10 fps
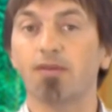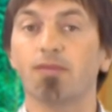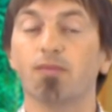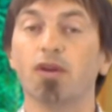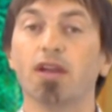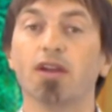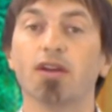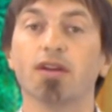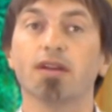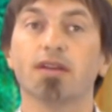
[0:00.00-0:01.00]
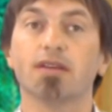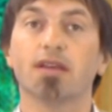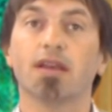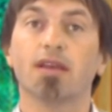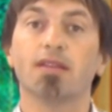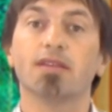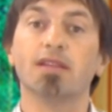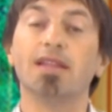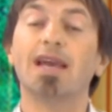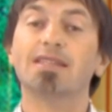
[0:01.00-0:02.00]
Where
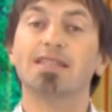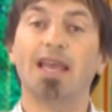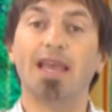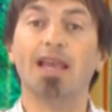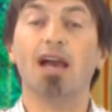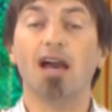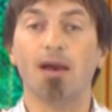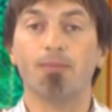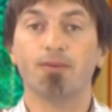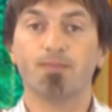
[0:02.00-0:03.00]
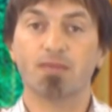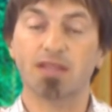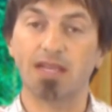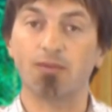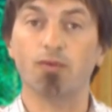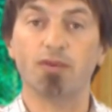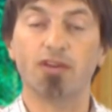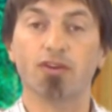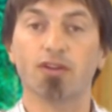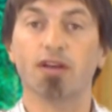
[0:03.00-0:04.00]
the next A up, like what we
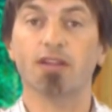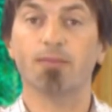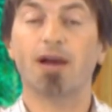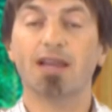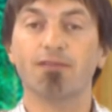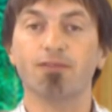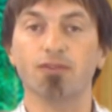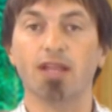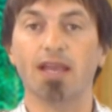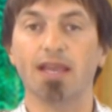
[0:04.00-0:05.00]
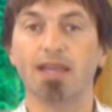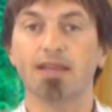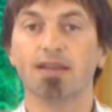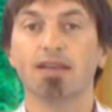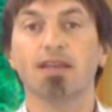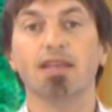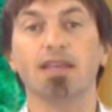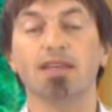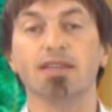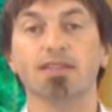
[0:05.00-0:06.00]
heard on the pocket flute A,
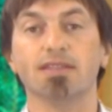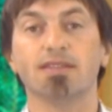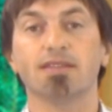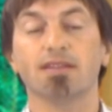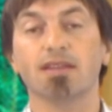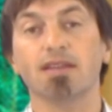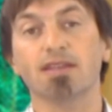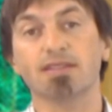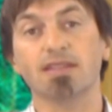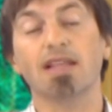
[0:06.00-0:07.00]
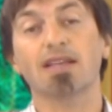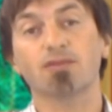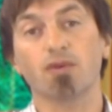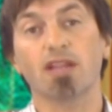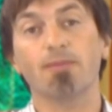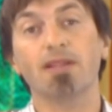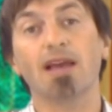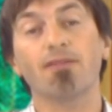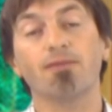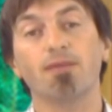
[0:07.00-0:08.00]
is the next one up, and
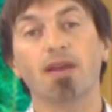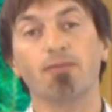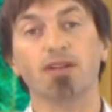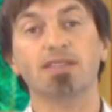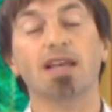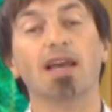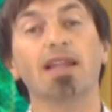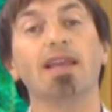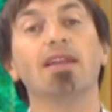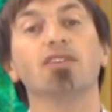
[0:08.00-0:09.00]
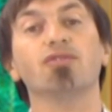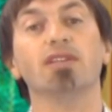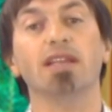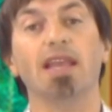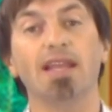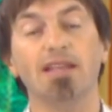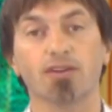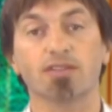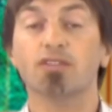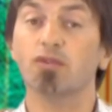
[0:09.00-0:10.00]
that vibrates at 880
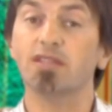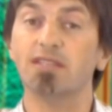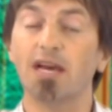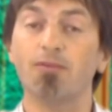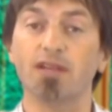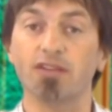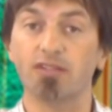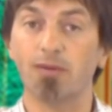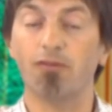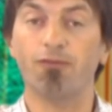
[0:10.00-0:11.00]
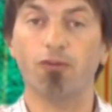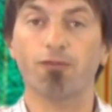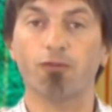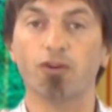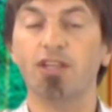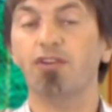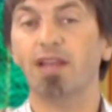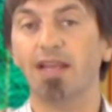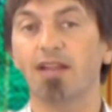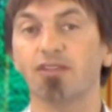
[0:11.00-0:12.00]
hertz. So it's a doubling. You double 440, you
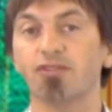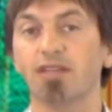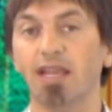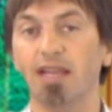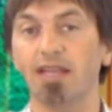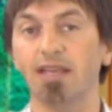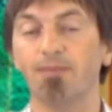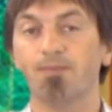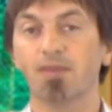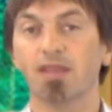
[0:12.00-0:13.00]
get 880.